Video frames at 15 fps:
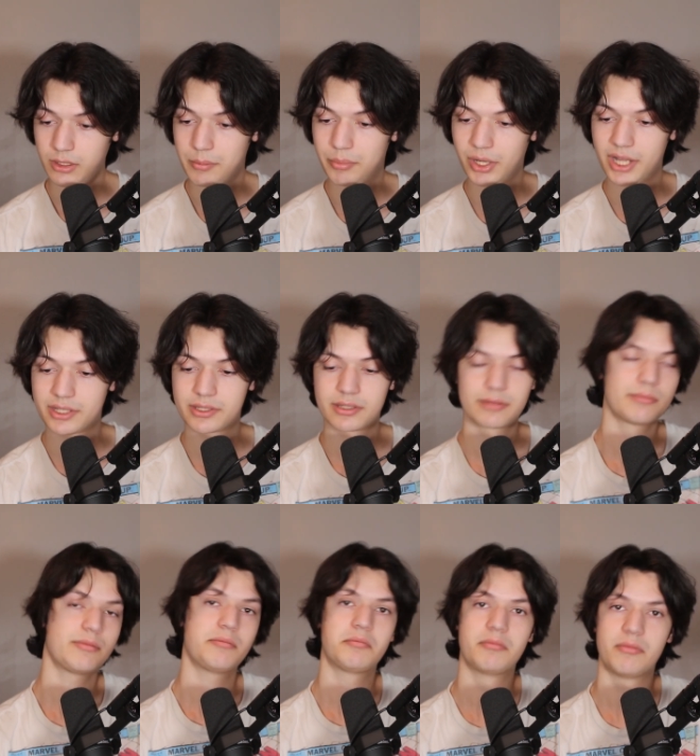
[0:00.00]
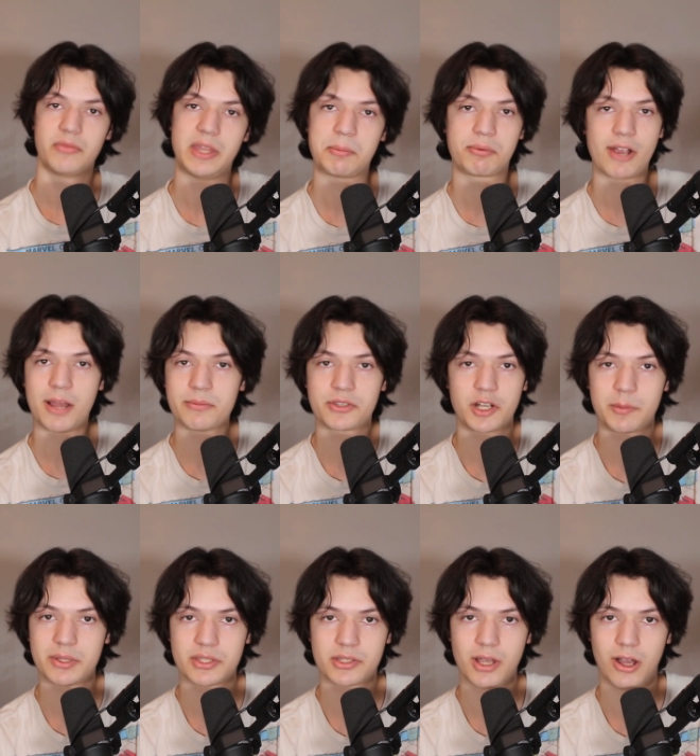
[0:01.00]
But that problem's already
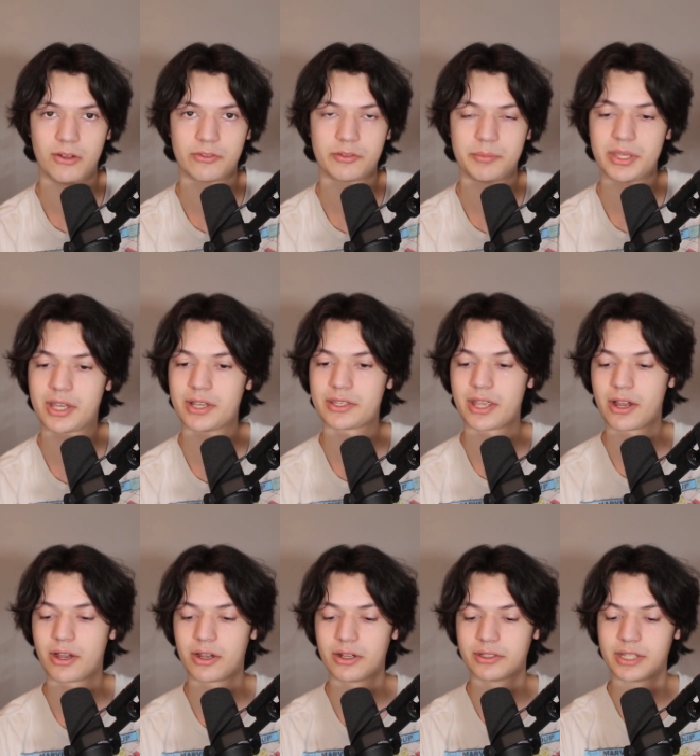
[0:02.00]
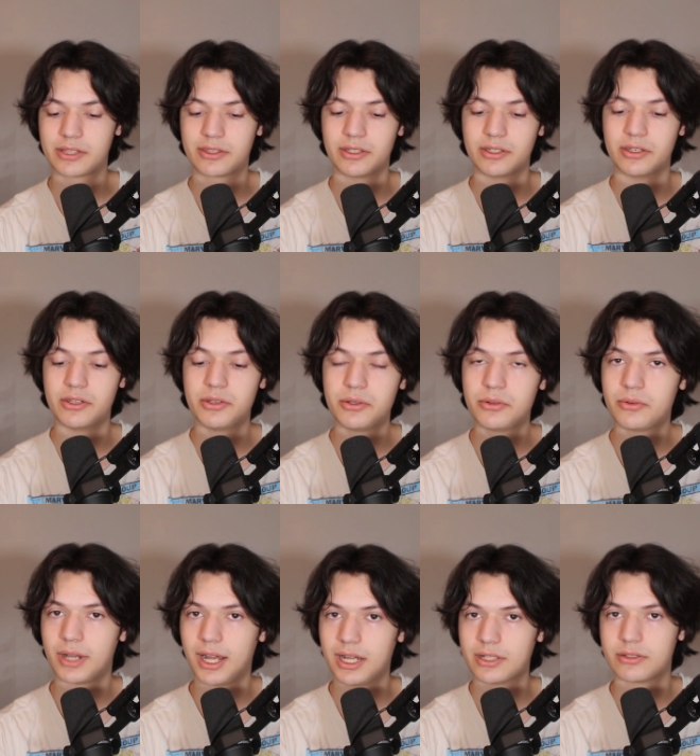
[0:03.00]
been solved because I heard that the new
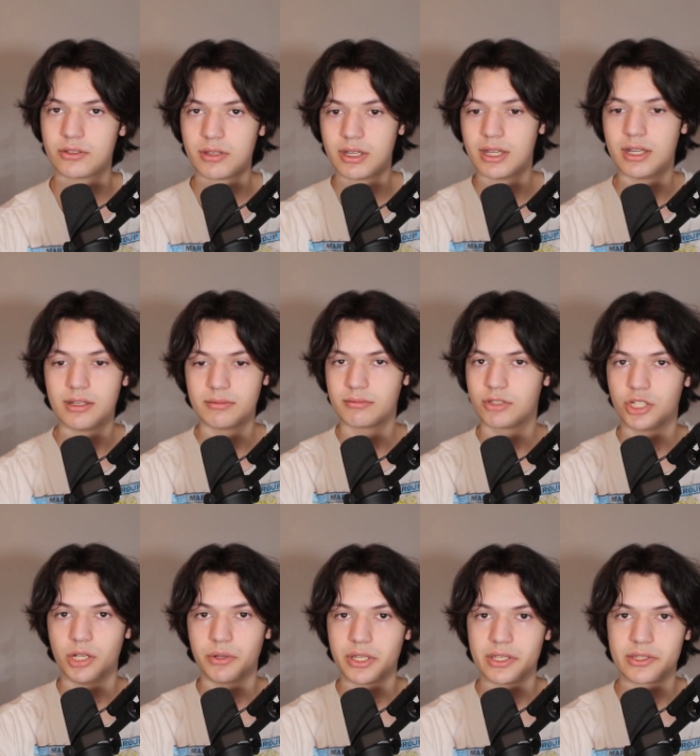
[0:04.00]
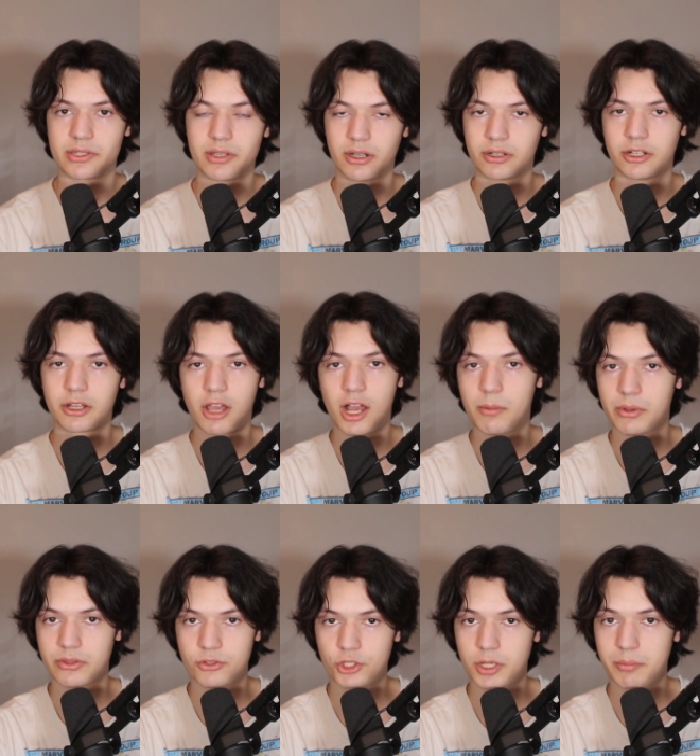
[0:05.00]
Chionis are going to come
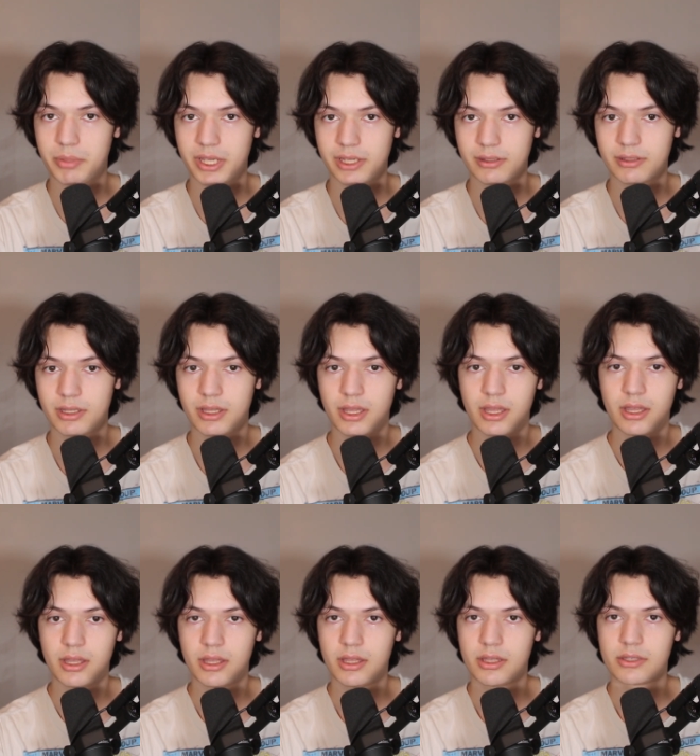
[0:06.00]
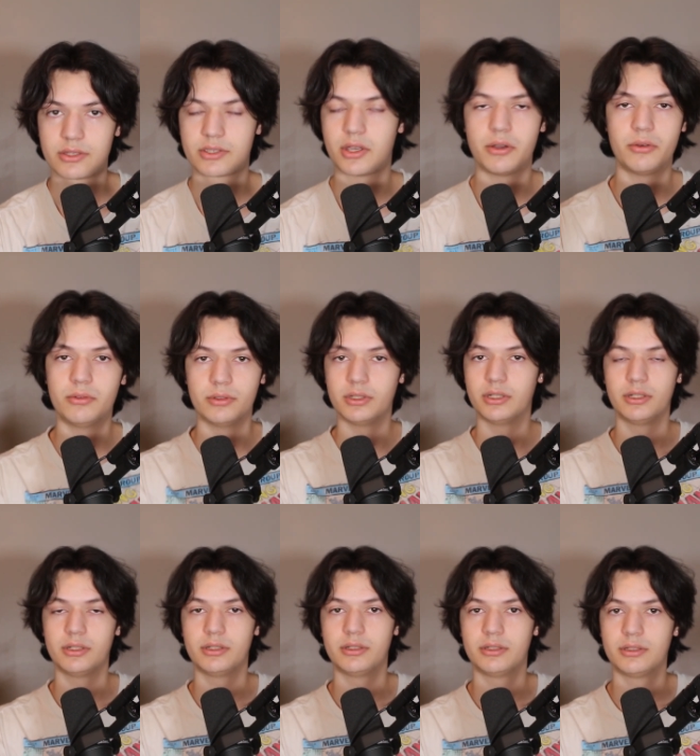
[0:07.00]
with jimping. So
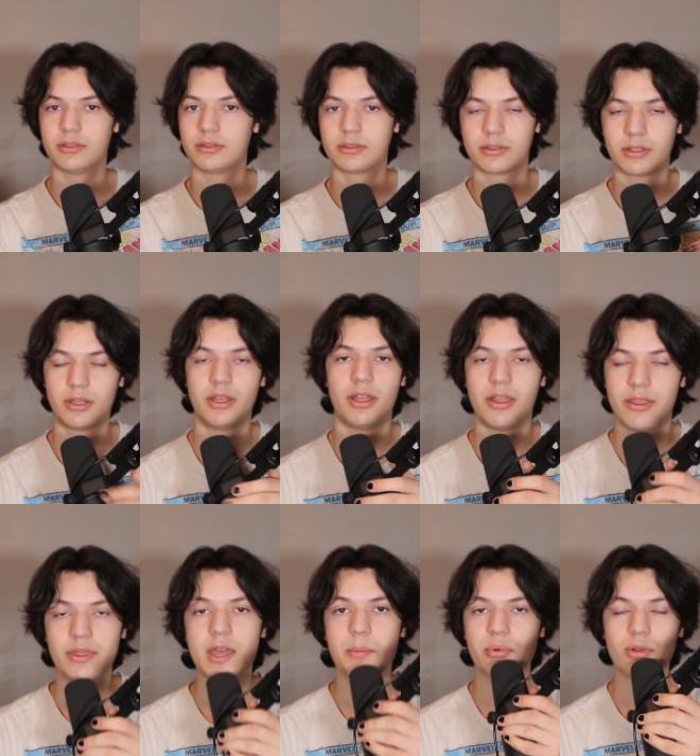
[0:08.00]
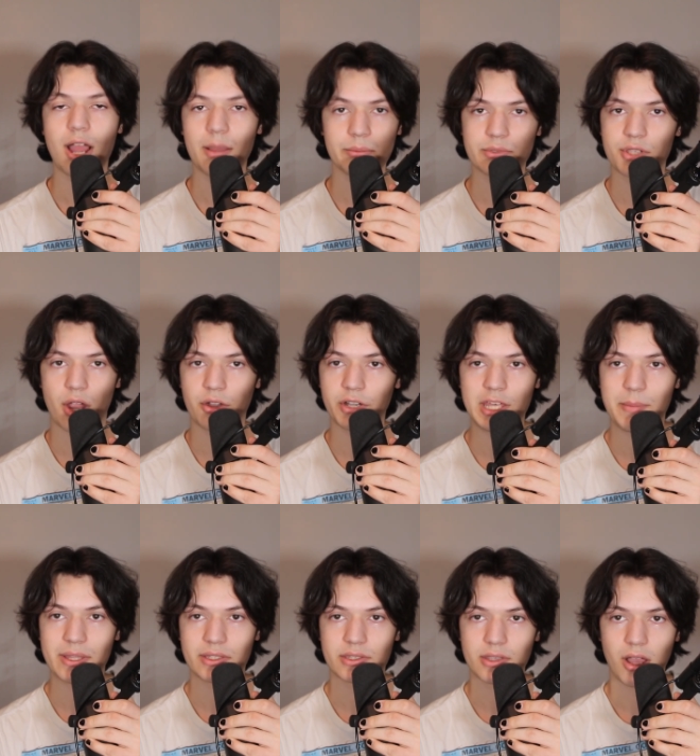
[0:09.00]
that problem's already
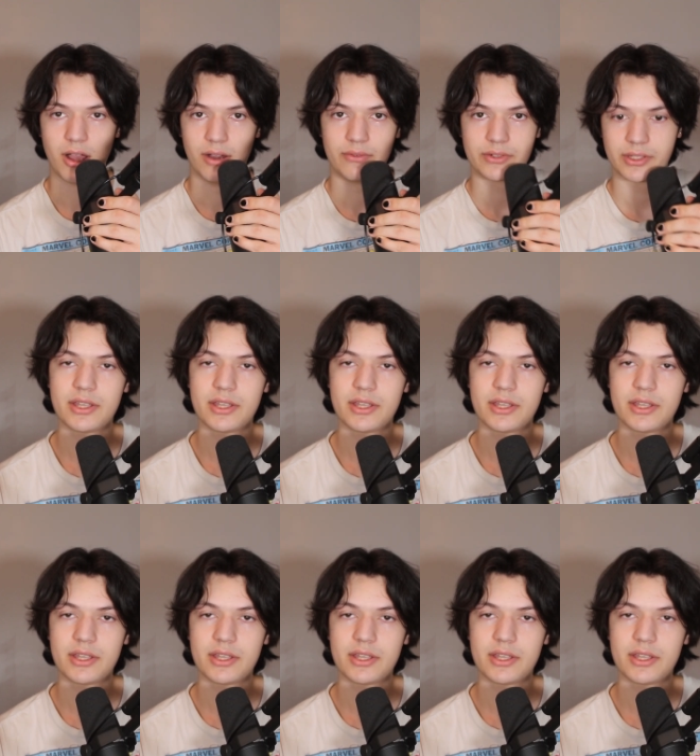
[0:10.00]
been solved.